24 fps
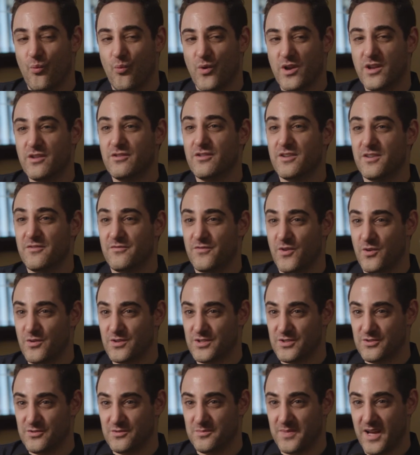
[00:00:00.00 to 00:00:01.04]
What are you looking
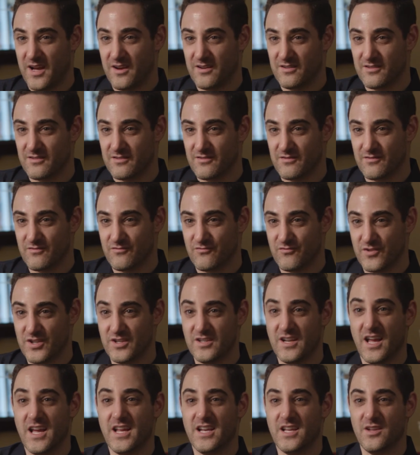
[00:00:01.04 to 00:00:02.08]
forward to about
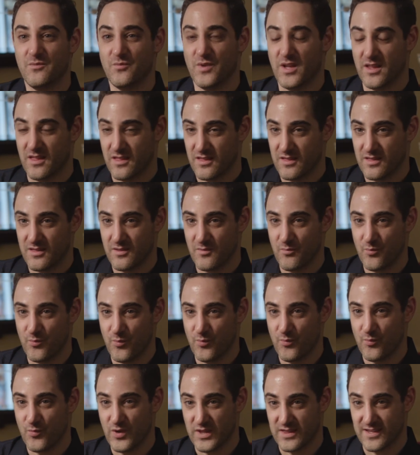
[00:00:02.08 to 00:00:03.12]
reuniting with
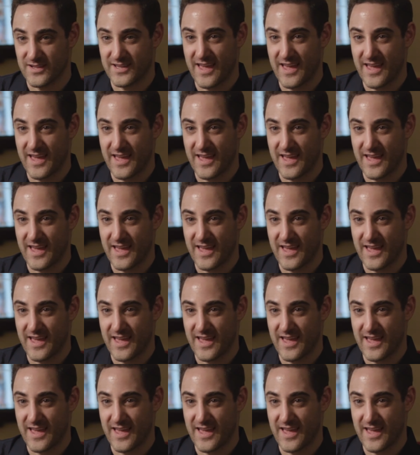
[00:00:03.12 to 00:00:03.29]
the